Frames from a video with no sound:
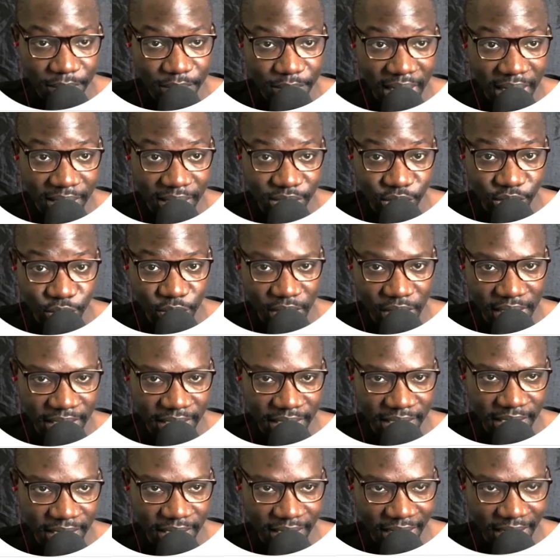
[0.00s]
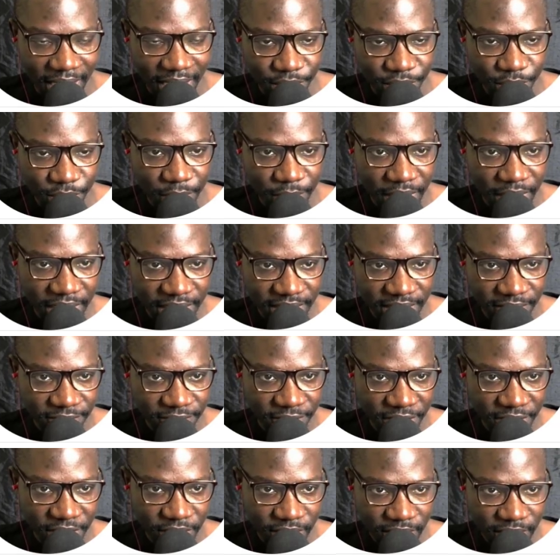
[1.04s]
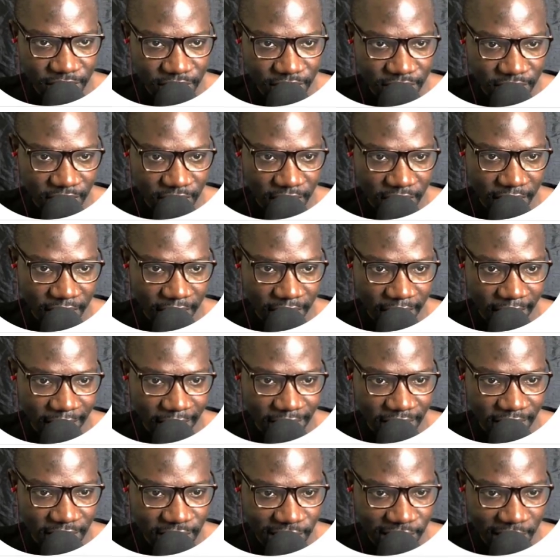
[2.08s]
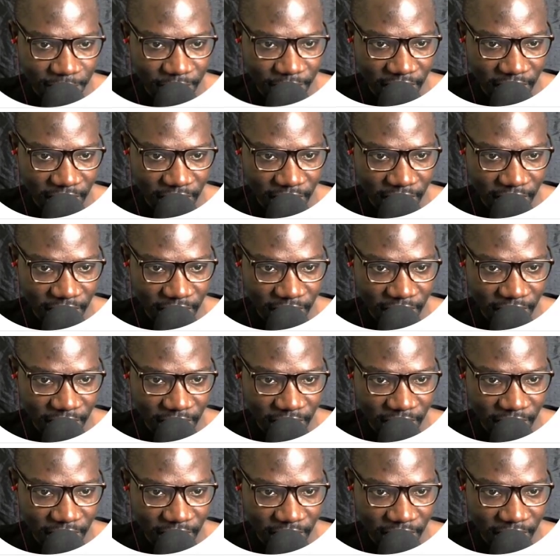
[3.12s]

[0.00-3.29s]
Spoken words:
back to another Ispmanager video. And this time